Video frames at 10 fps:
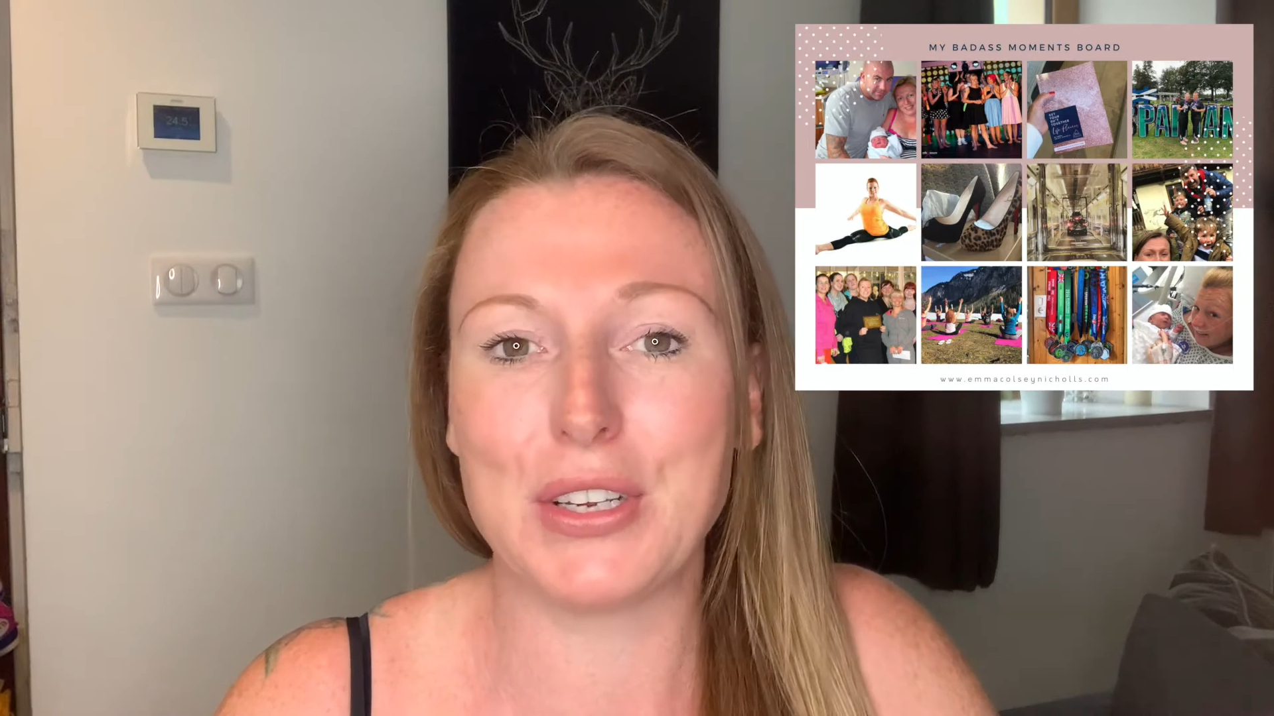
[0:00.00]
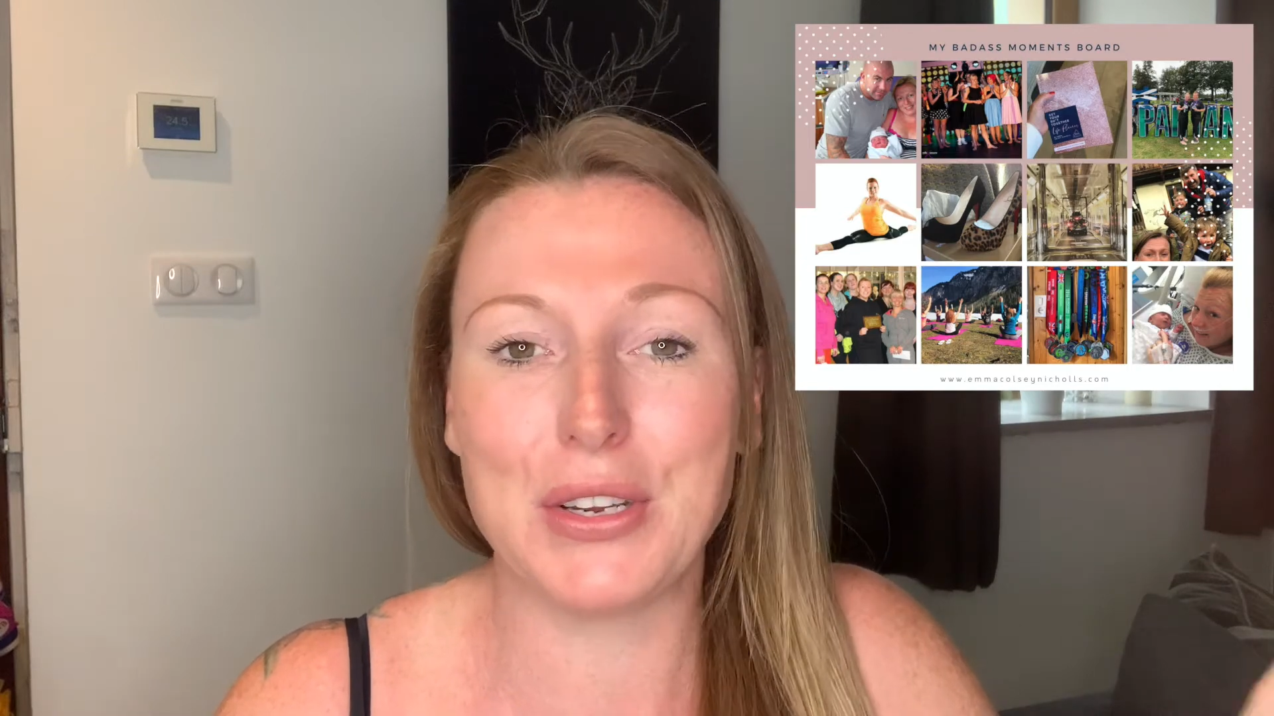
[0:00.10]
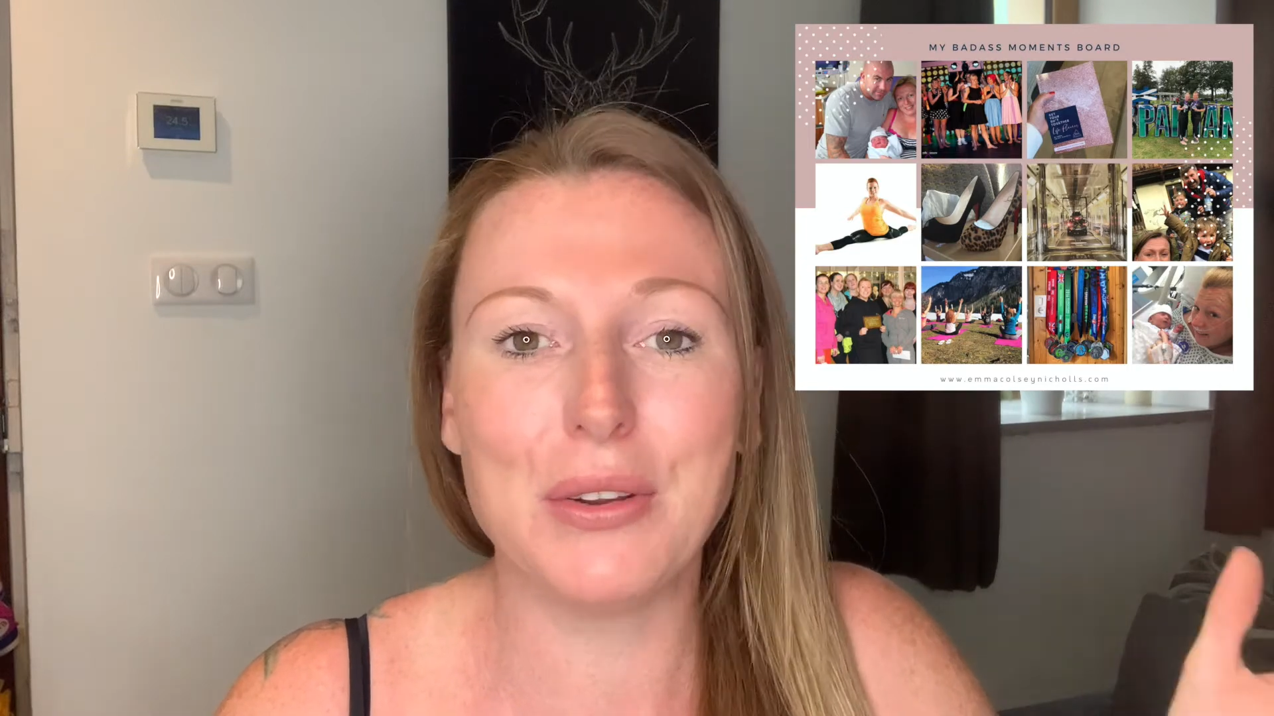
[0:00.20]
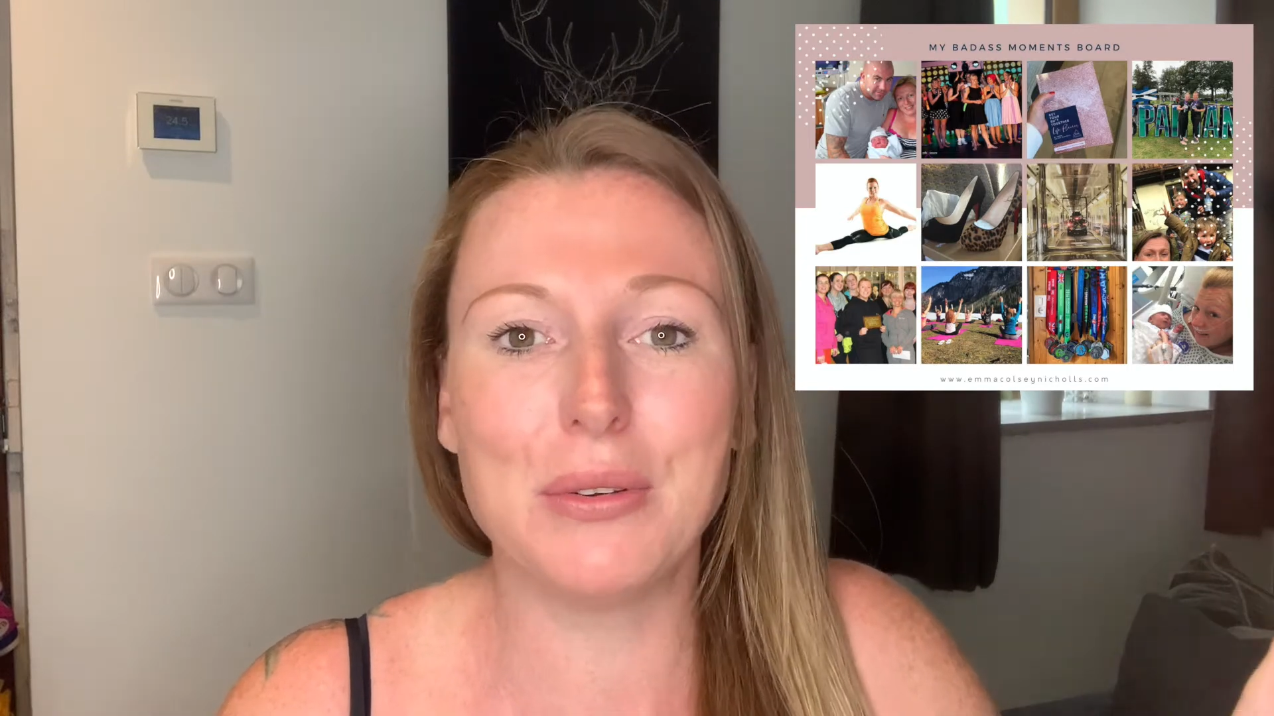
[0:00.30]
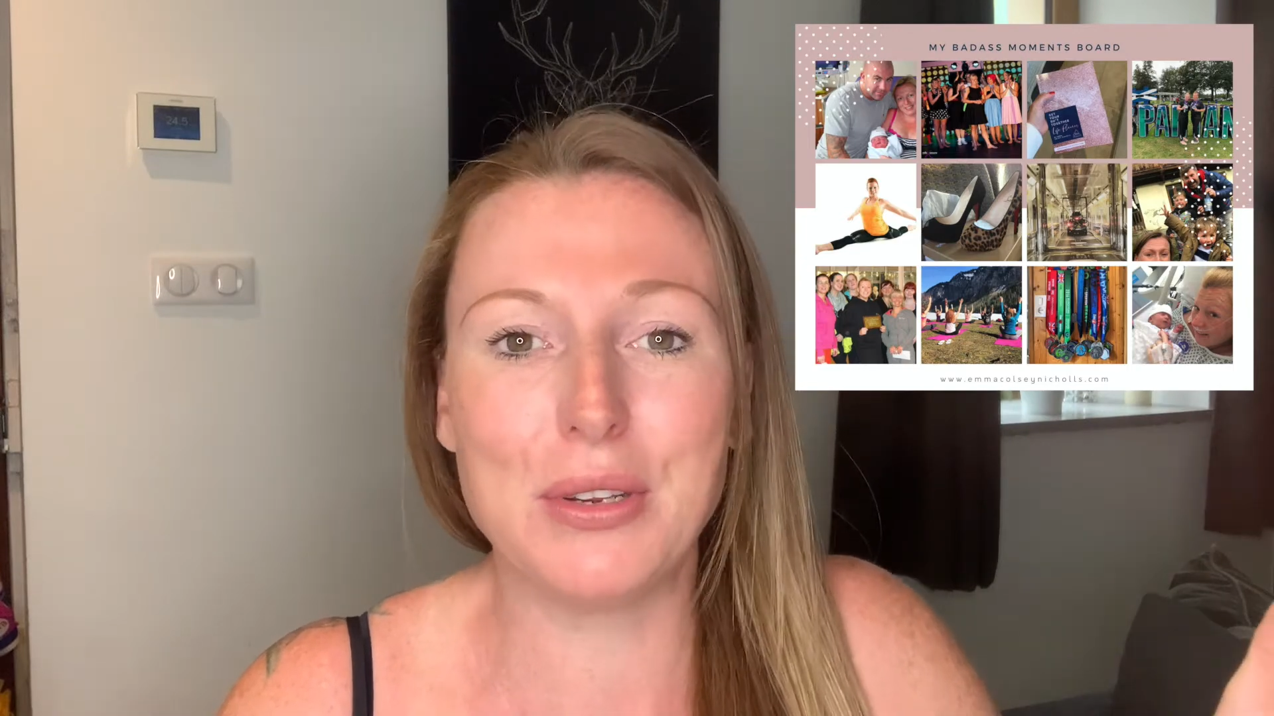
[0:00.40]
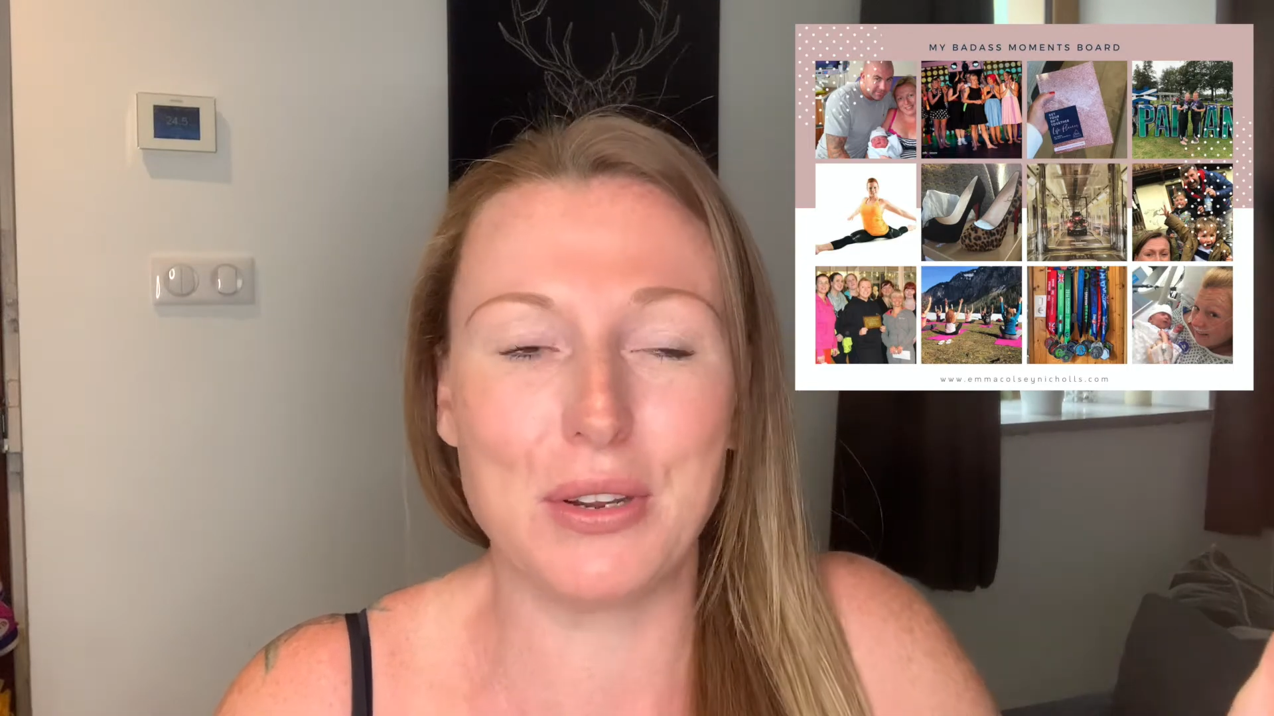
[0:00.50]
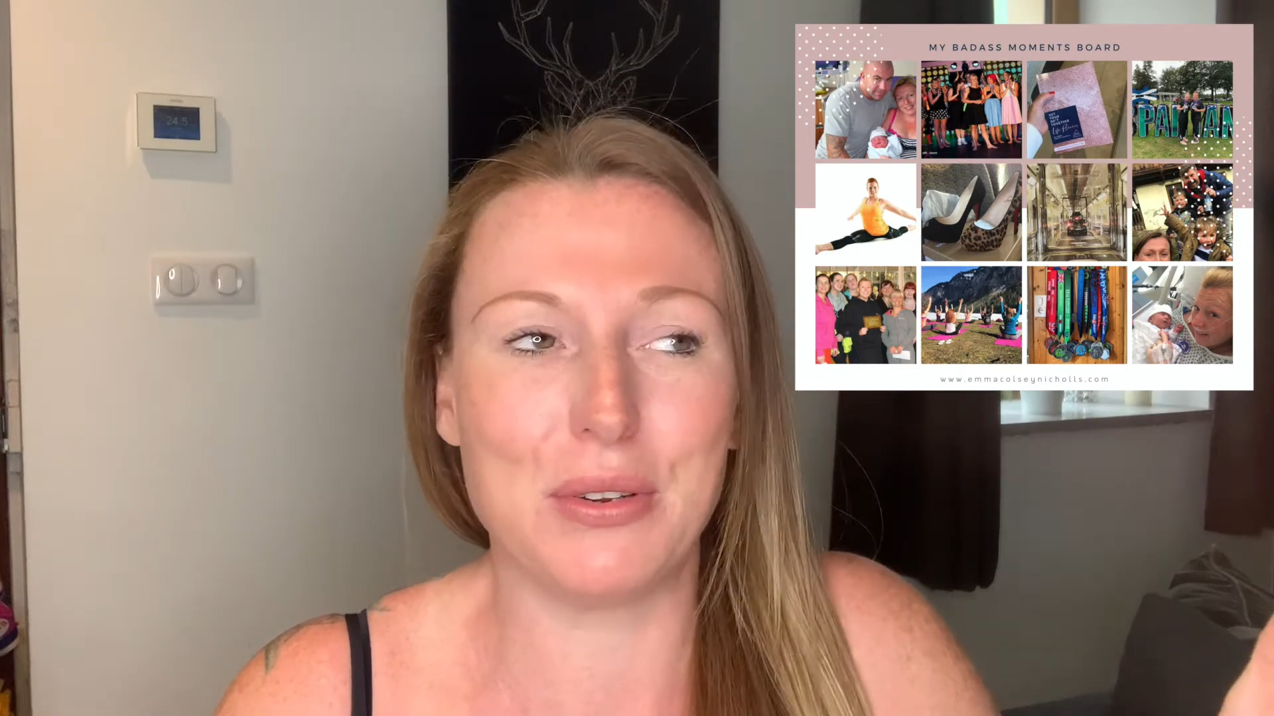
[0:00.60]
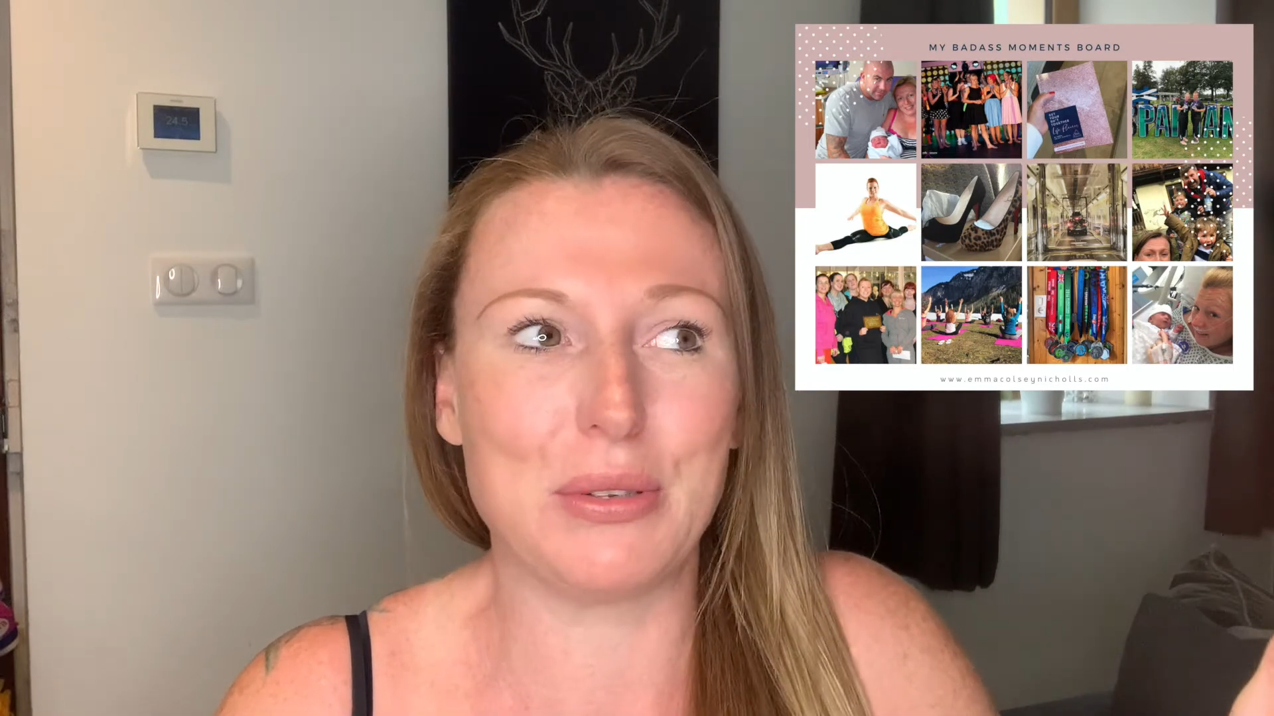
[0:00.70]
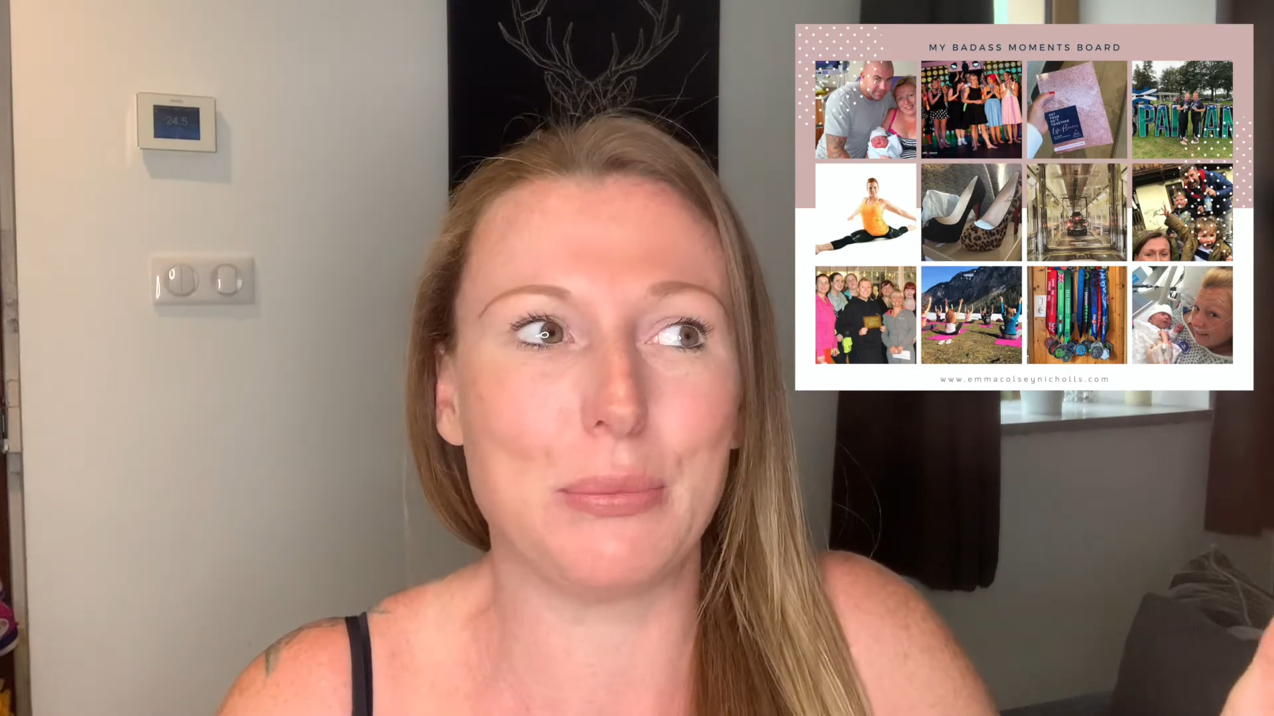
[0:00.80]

you use